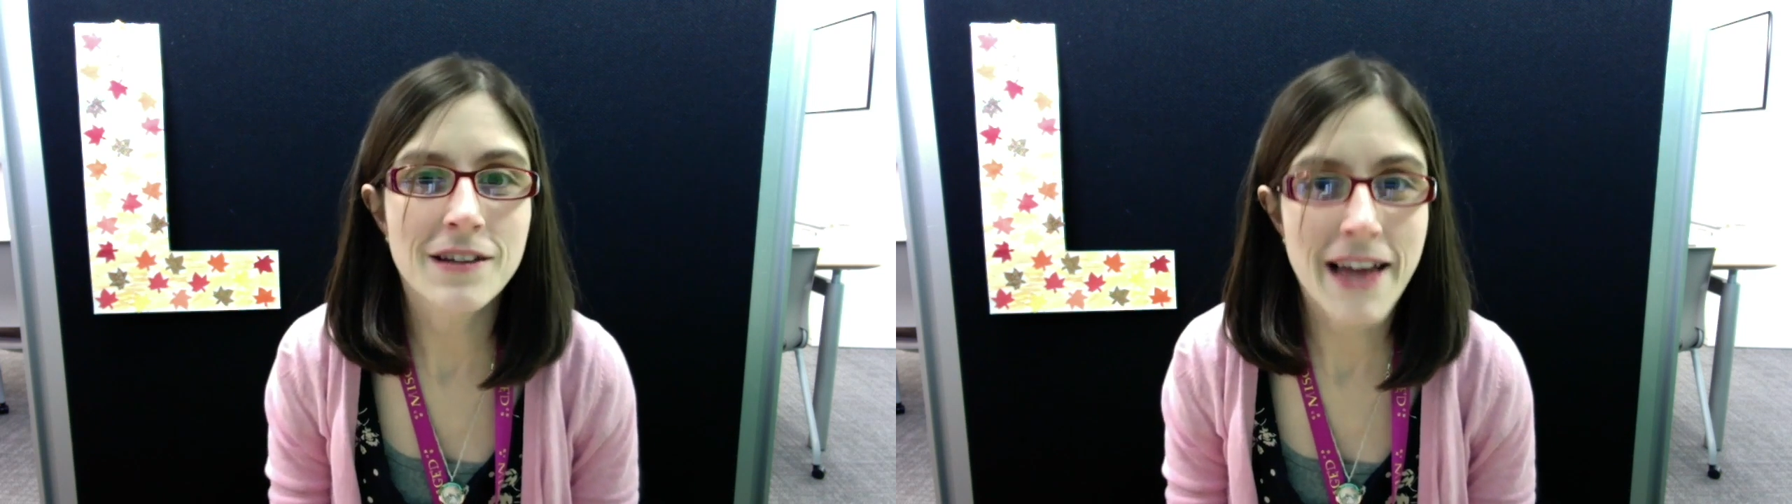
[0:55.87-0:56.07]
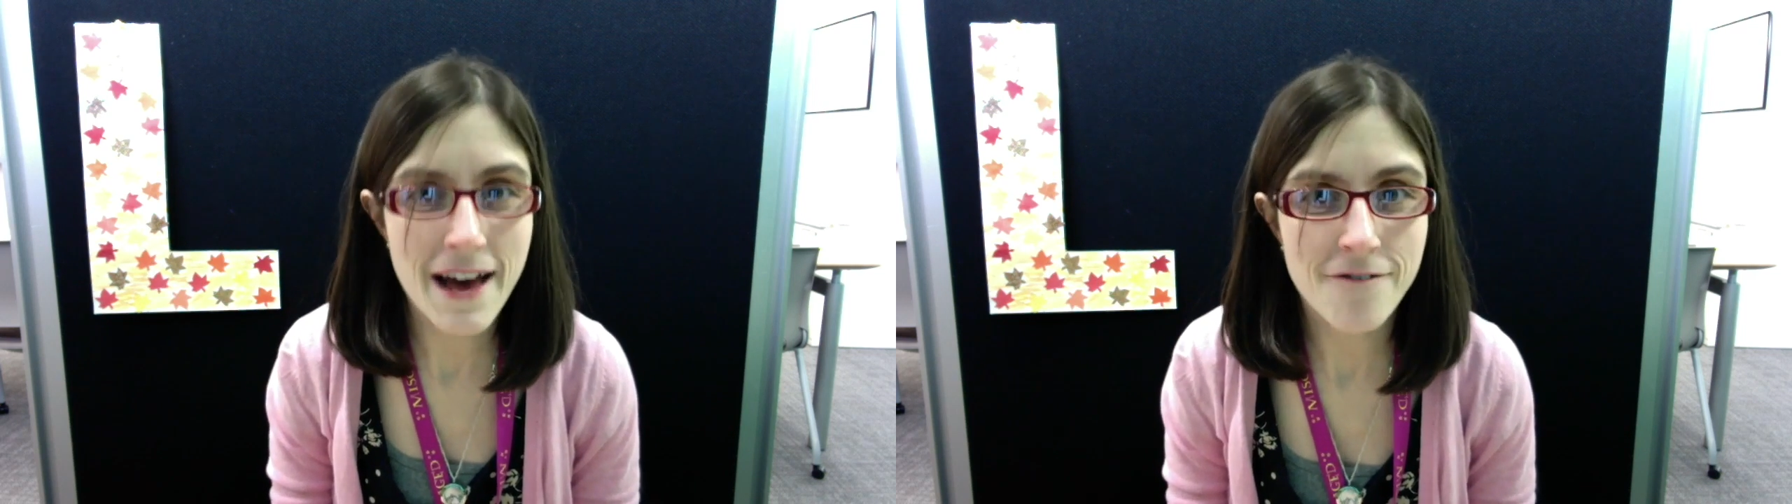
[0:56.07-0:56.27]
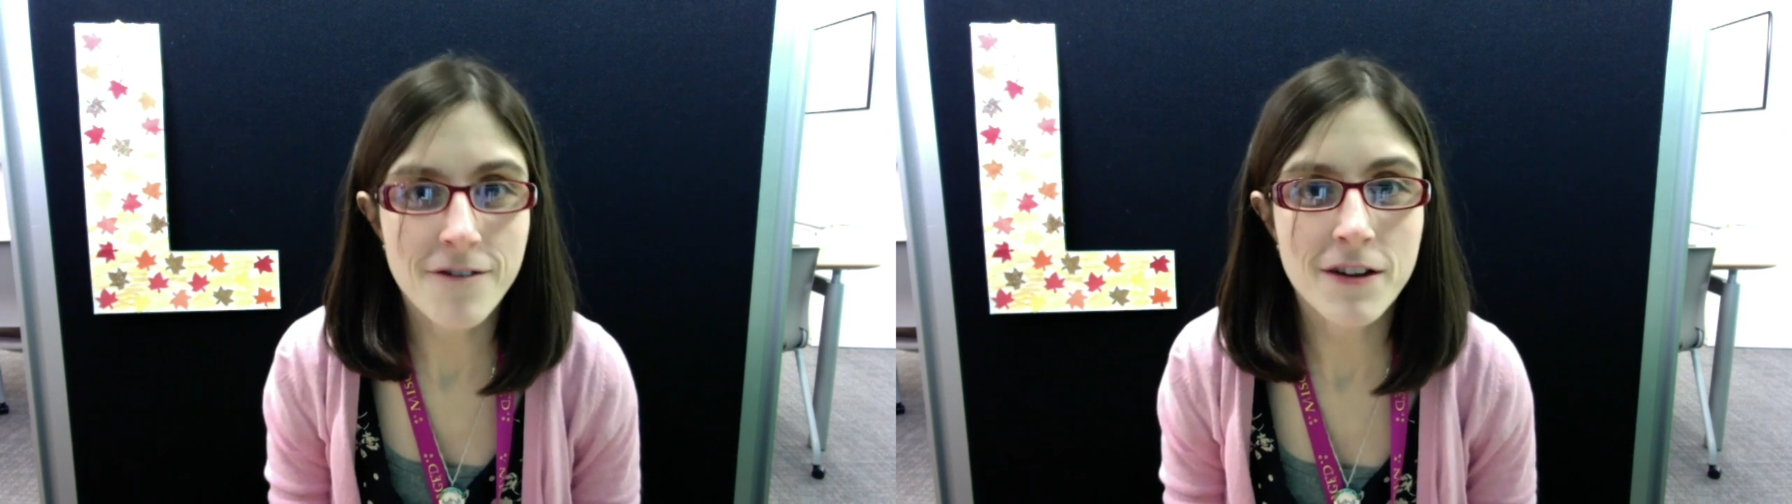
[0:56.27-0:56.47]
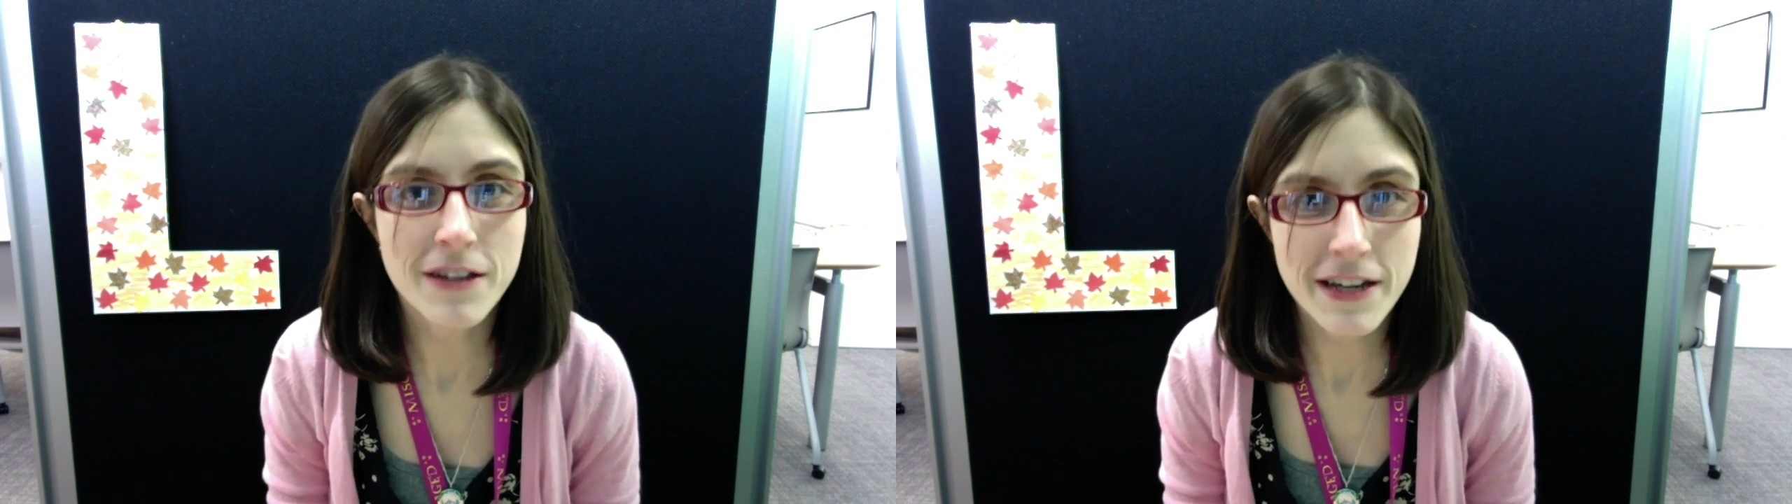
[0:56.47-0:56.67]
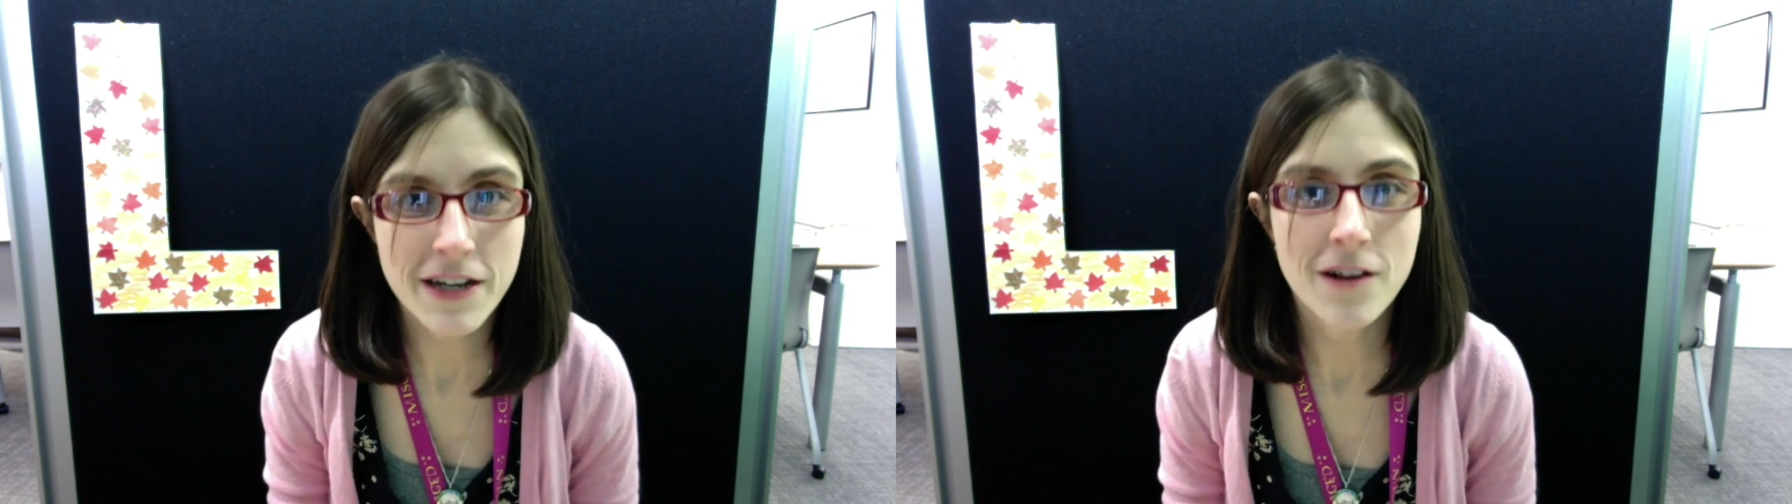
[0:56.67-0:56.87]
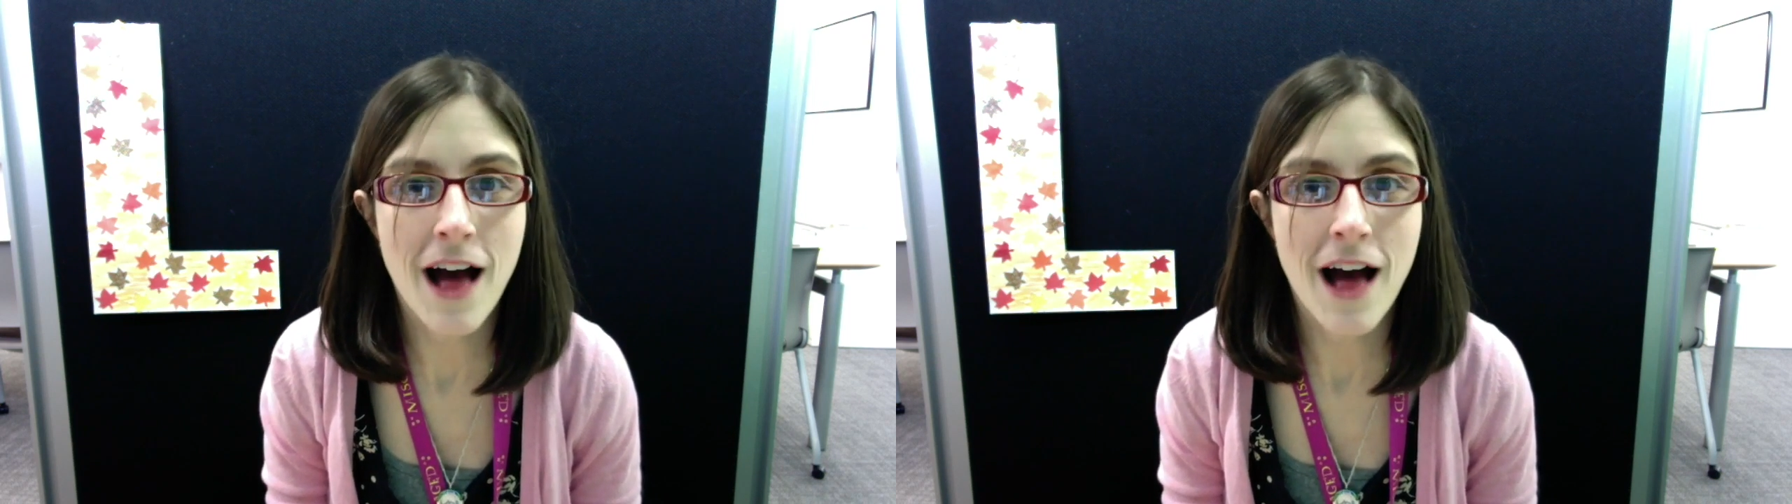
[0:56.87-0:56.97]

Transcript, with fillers: laugh a little,